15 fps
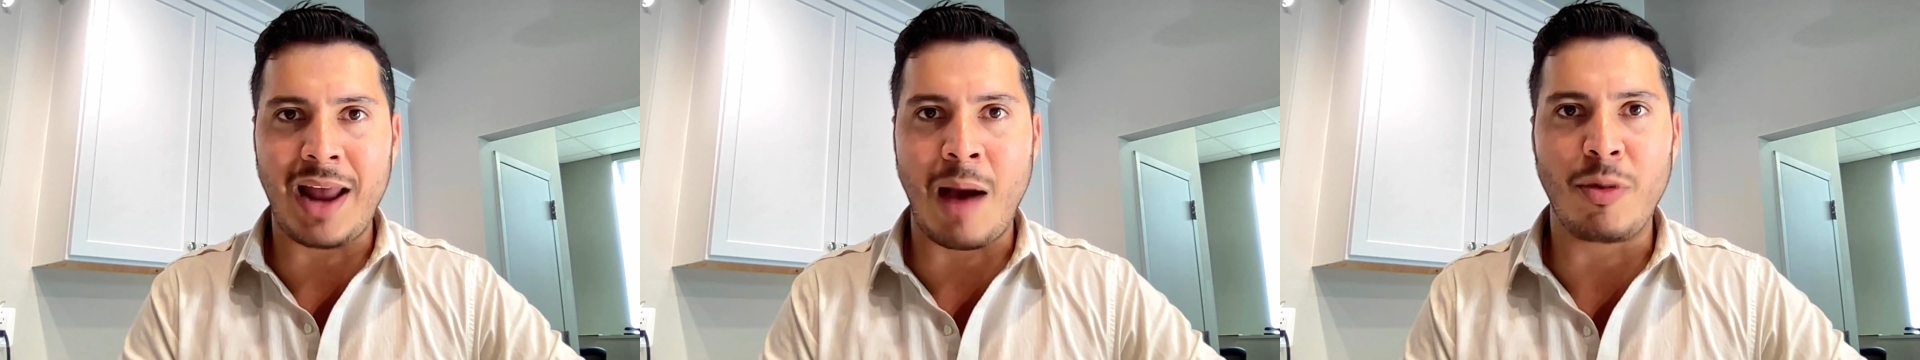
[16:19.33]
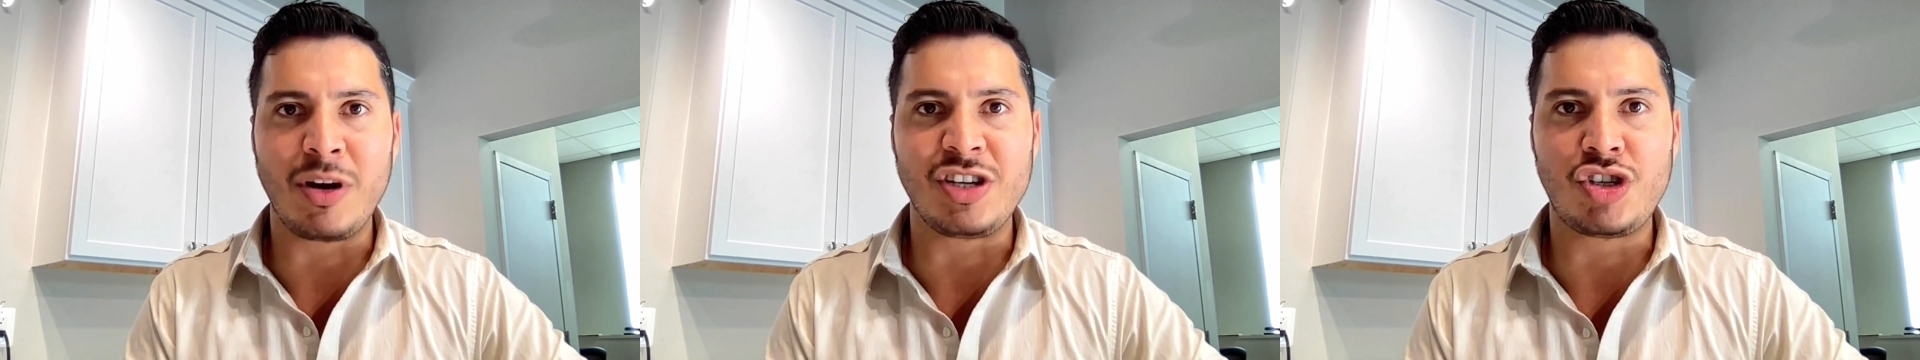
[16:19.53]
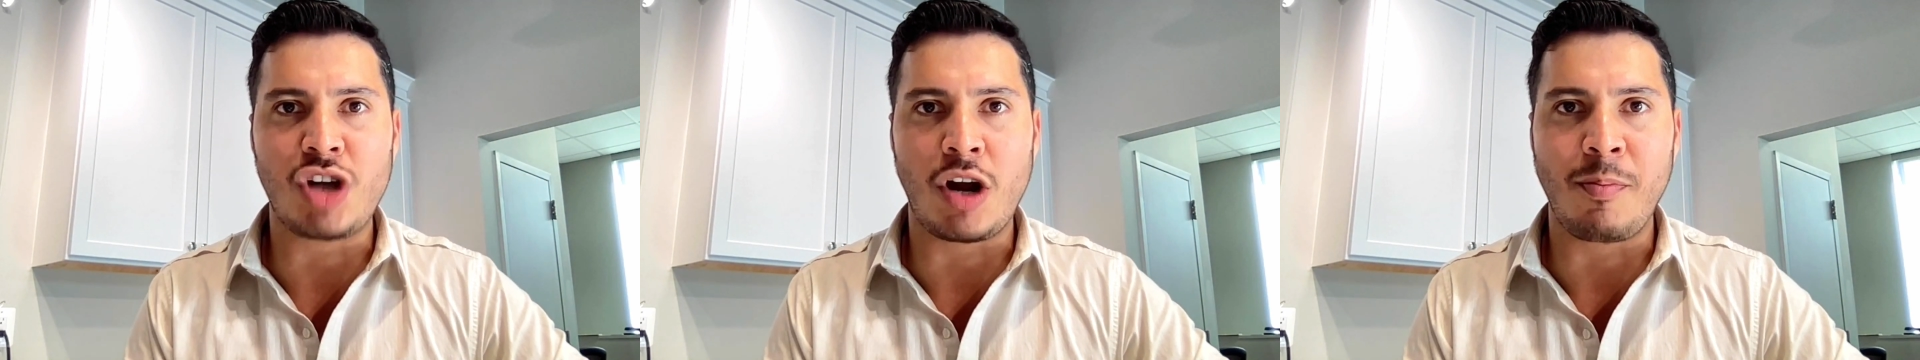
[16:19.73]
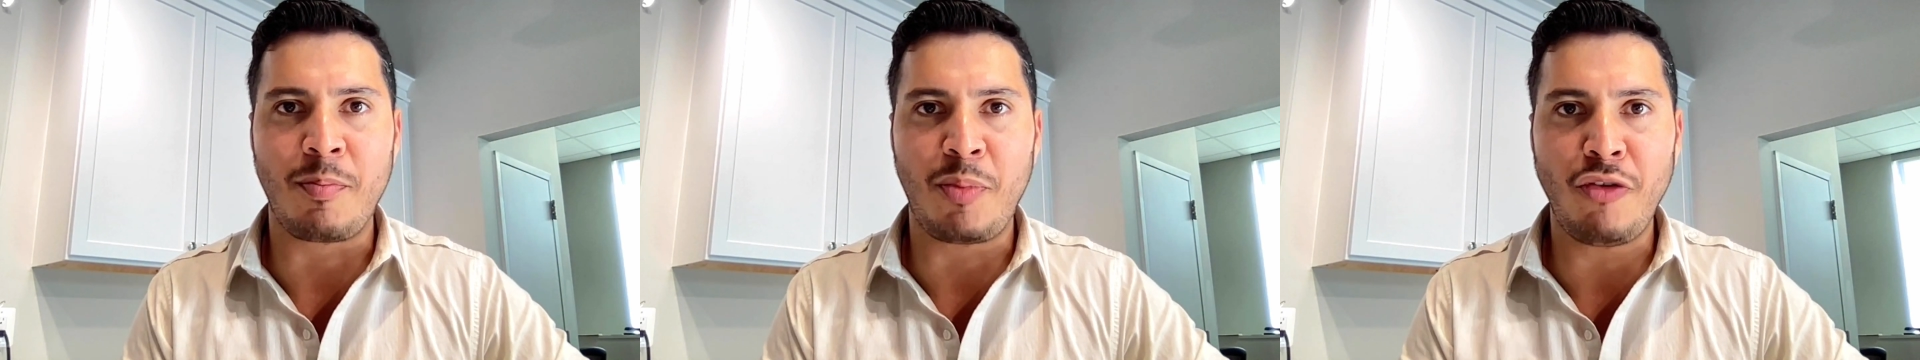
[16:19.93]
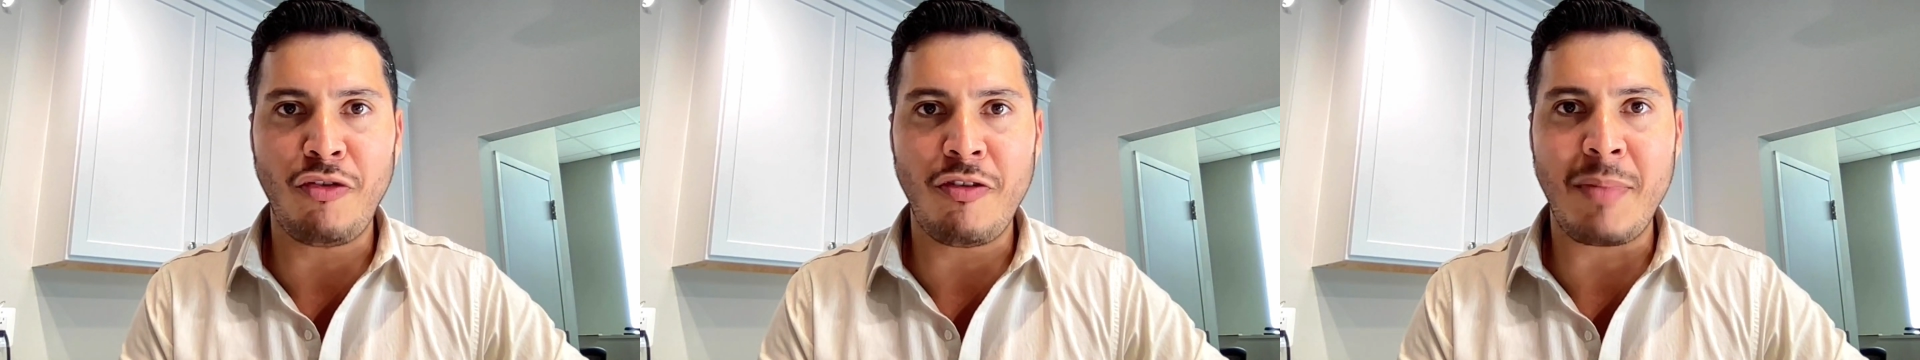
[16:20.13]
I'm going to start
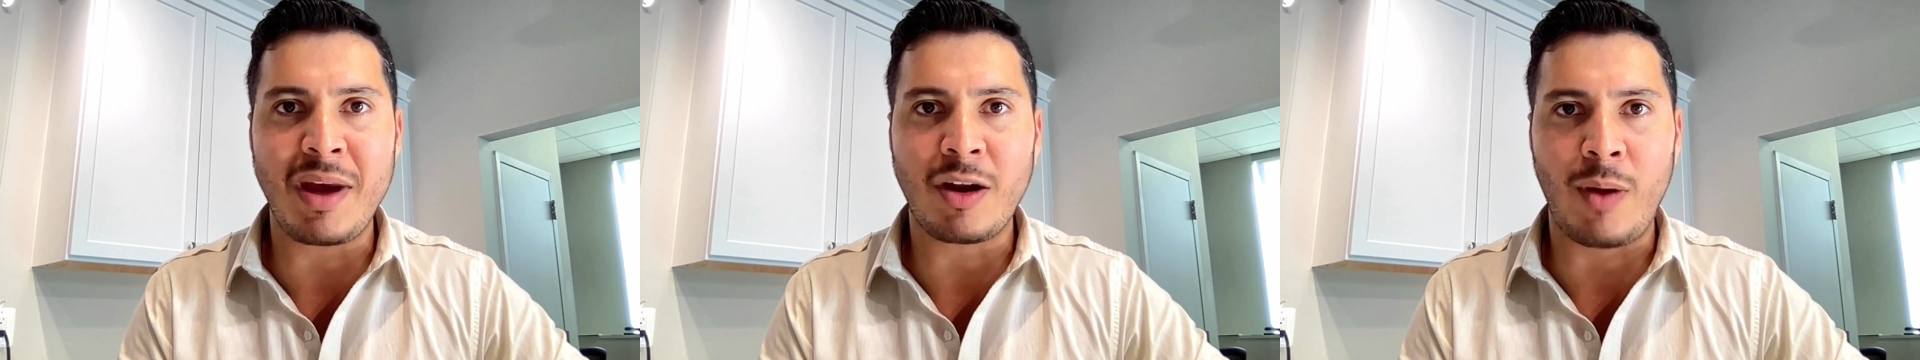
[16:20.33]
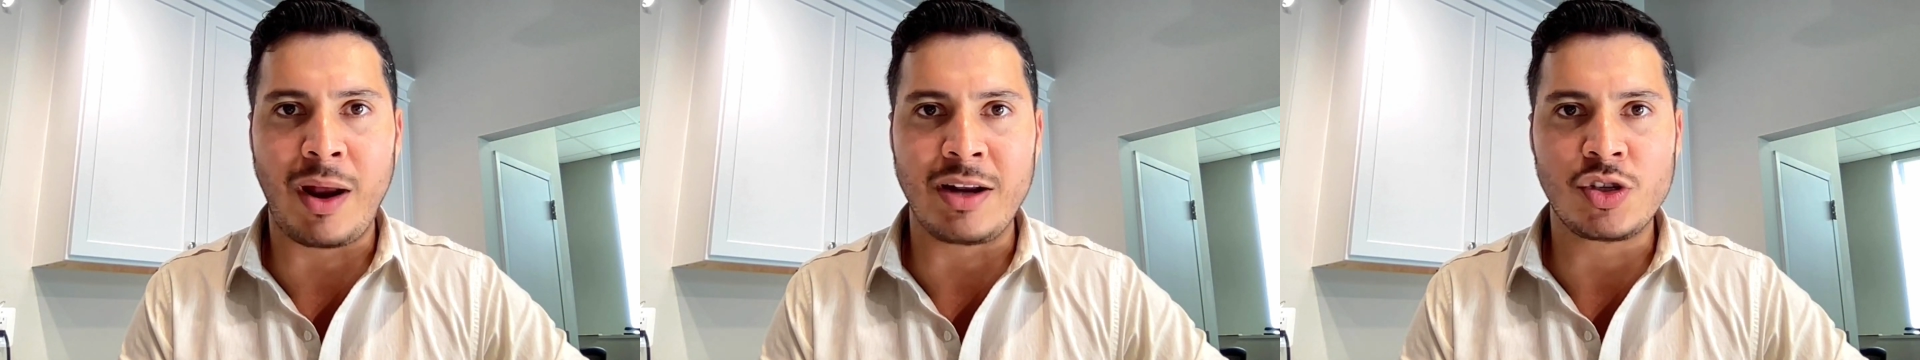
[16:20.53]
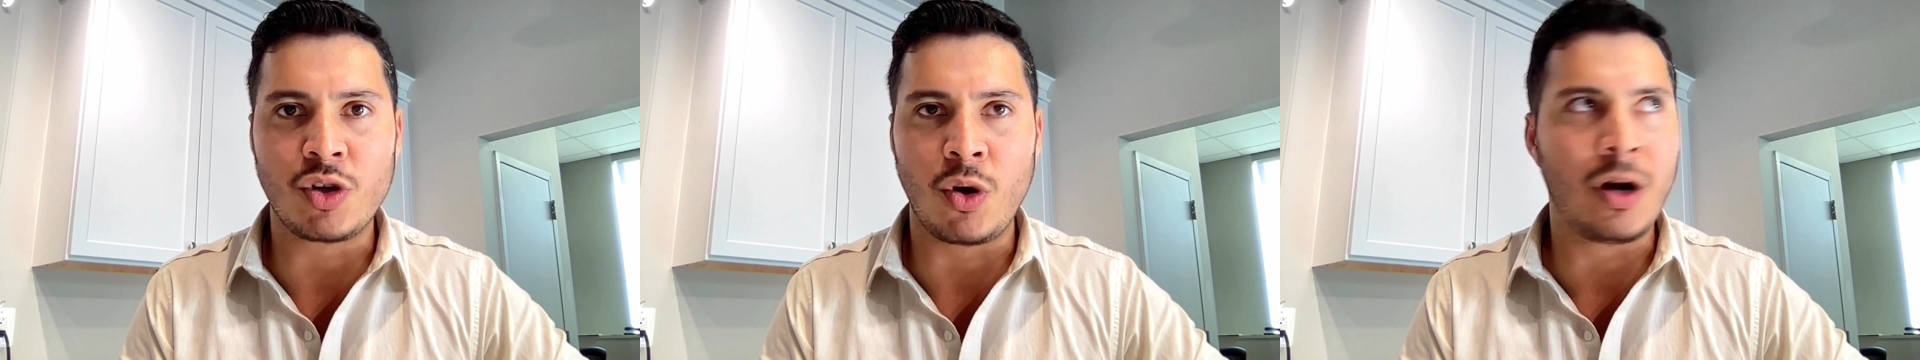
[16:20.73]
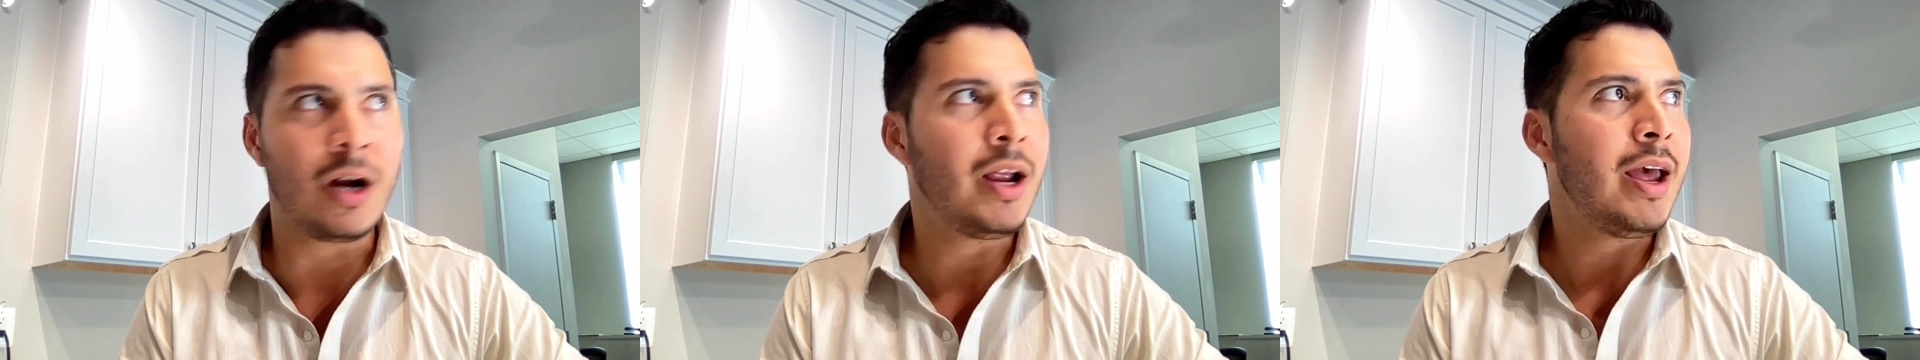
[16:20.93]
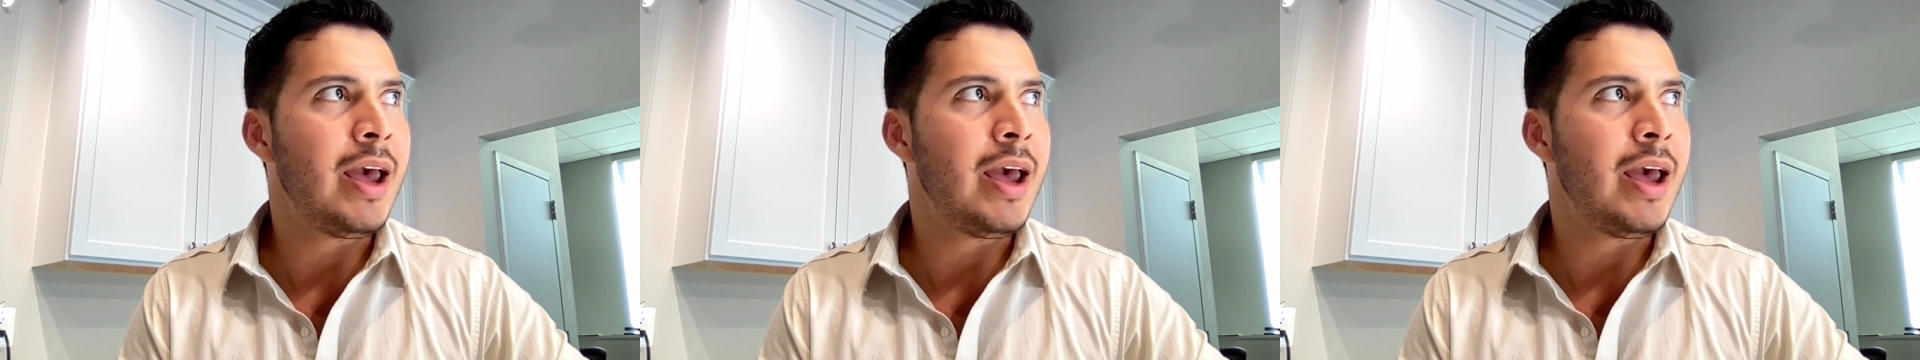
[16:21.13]
improving my credit score.